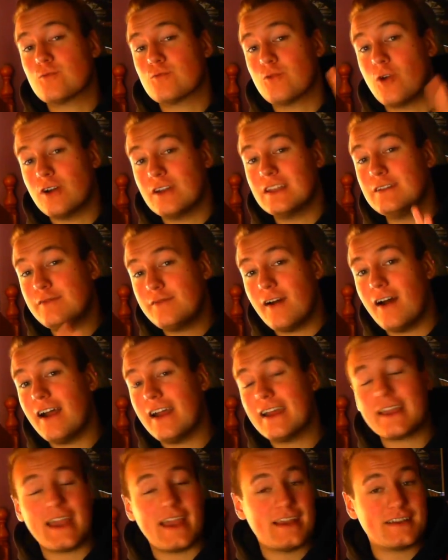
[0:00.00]
Ronnie
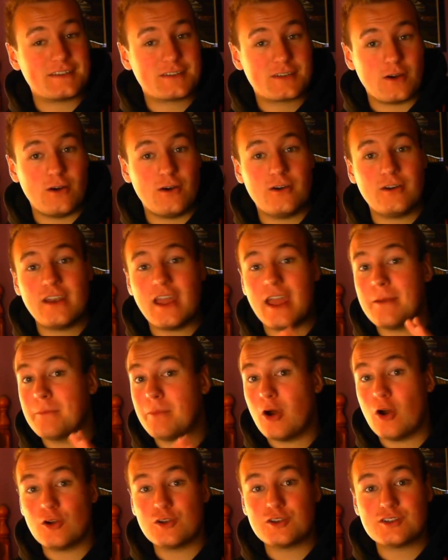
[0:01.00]
Fieg has gone and
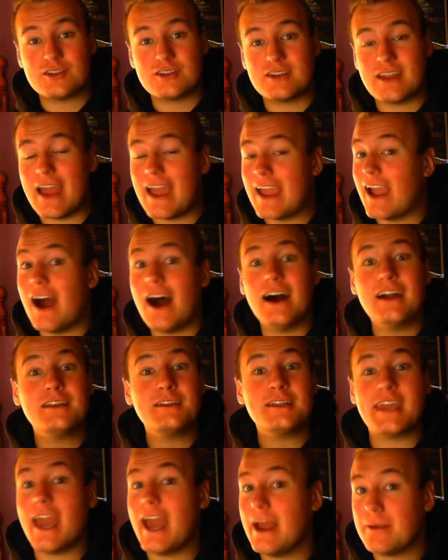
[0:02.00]
posted a
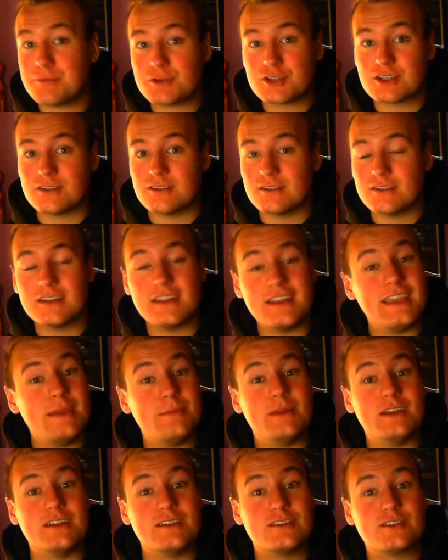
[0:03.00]
uncaptioned
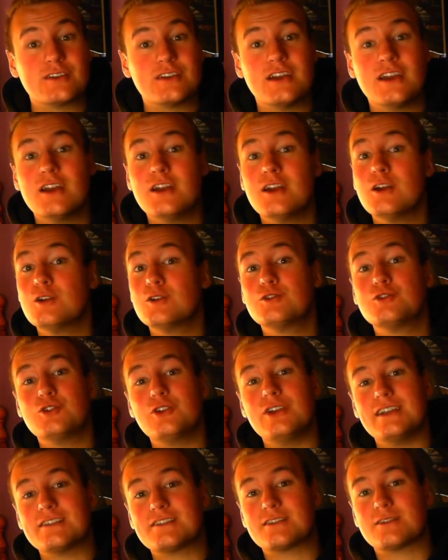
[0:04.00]
image to
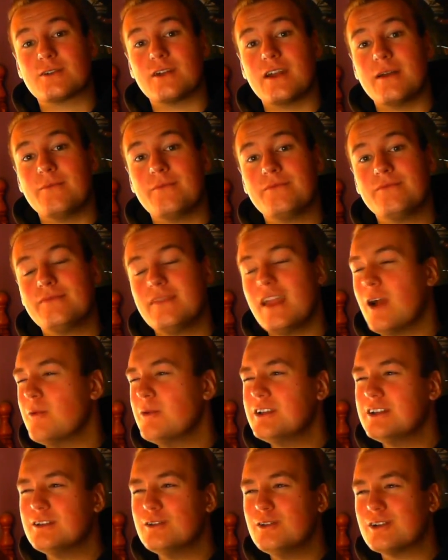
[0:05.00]
Instagram. Now,
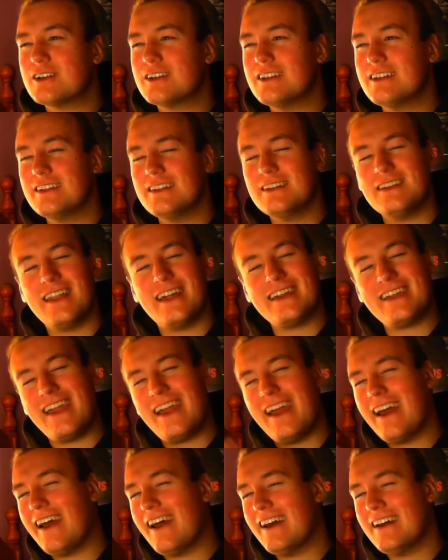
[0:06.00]
when you look at it, you're like,
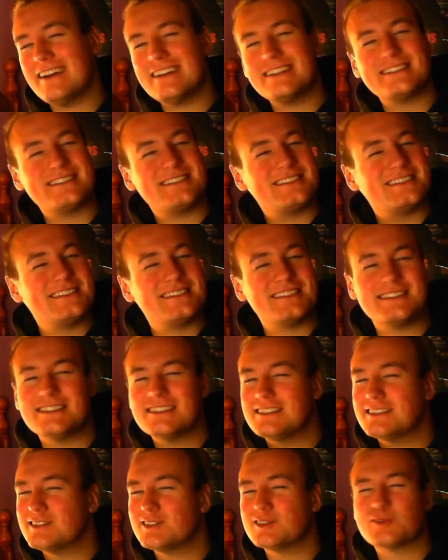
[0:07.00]
it's
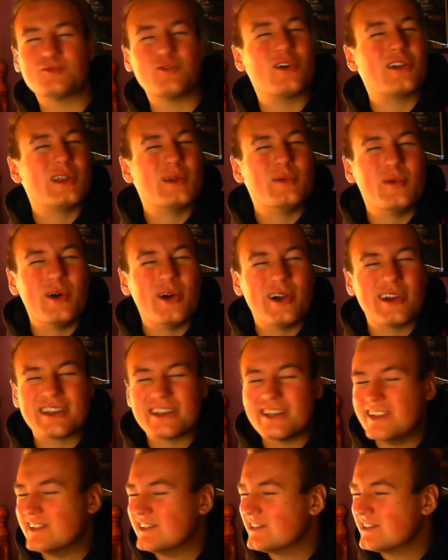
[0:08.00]
just Ronnie
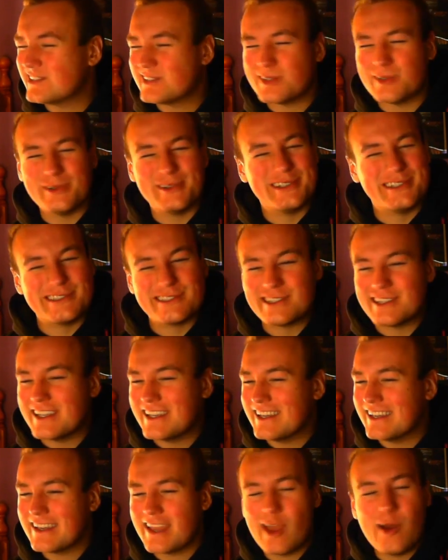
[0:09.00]
working, just doing his
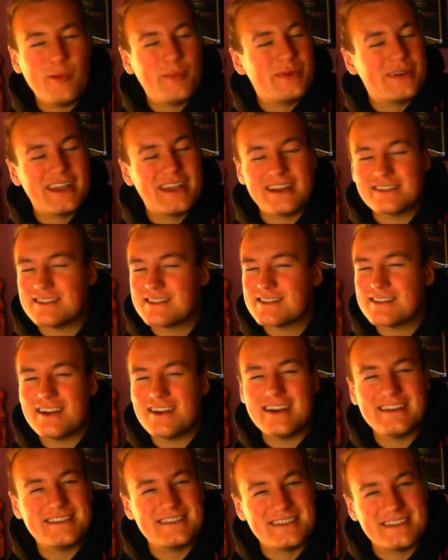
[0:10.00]
thing, helping out
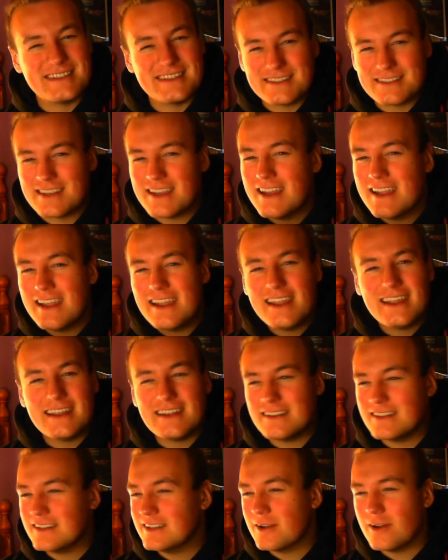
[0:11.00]
designers
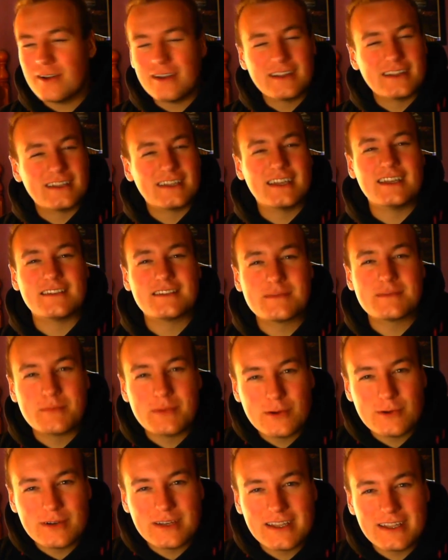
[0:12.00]
in Kith's
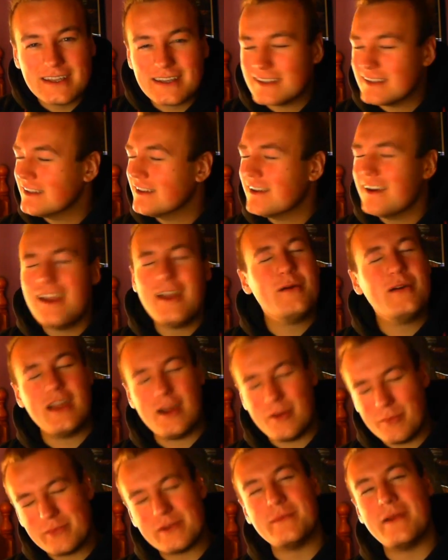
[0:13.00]
building,
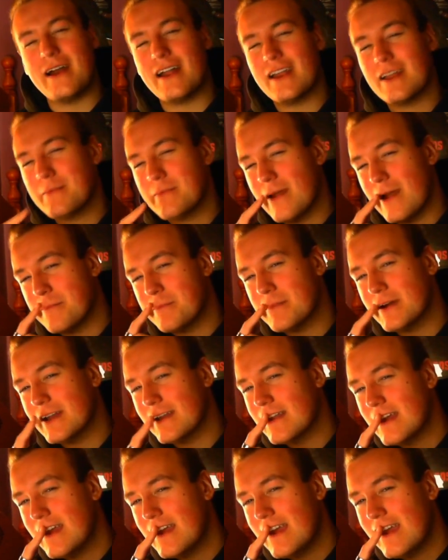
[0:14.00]
helping him out, But